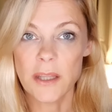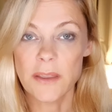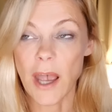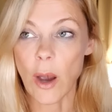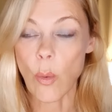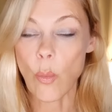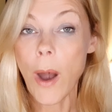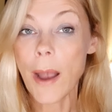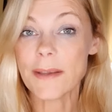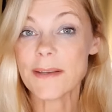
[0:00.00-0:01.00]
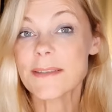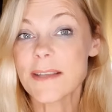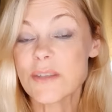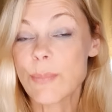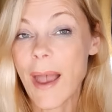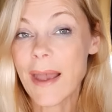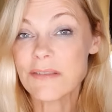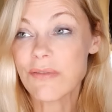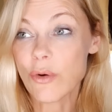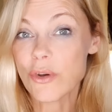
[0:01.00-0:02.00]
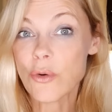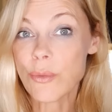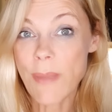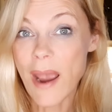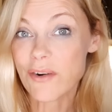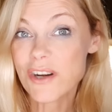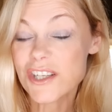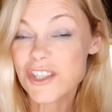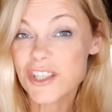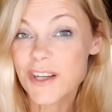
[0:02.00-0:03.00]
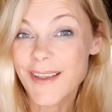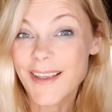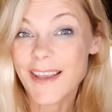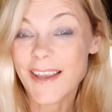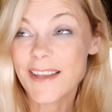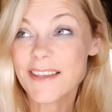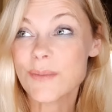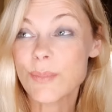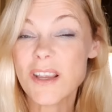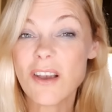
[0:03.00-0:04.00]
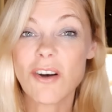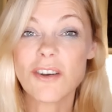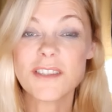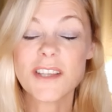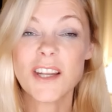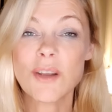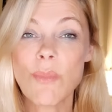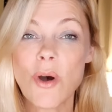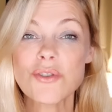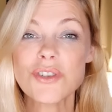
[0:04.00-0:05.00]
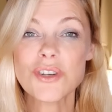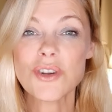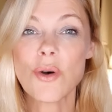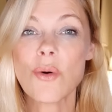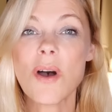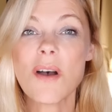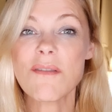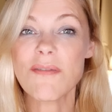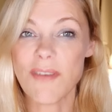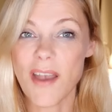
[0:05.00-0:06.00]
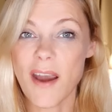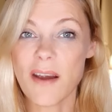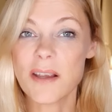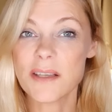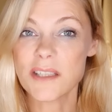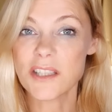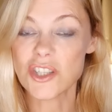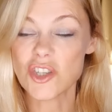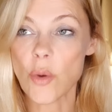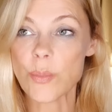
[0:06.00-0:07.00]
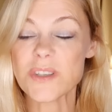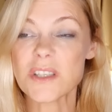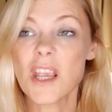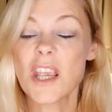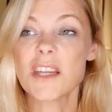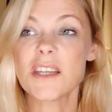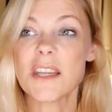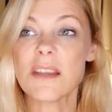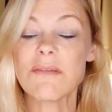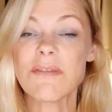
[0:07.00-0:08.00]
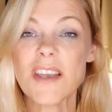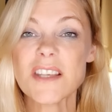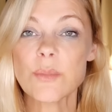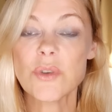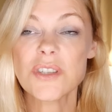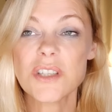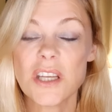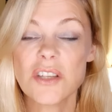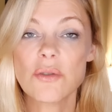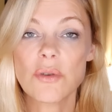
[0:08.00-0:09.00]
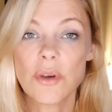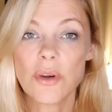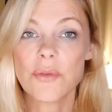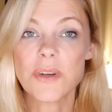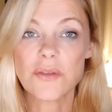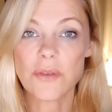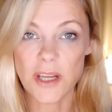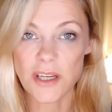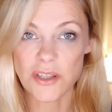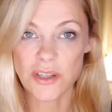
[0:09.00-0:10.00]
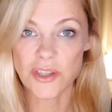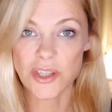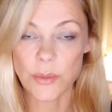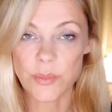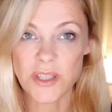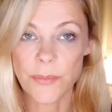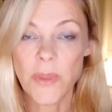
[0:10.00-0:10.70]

Now, why is this bad for your marriage? It's because an emotional affair stops the investment in your current relationships.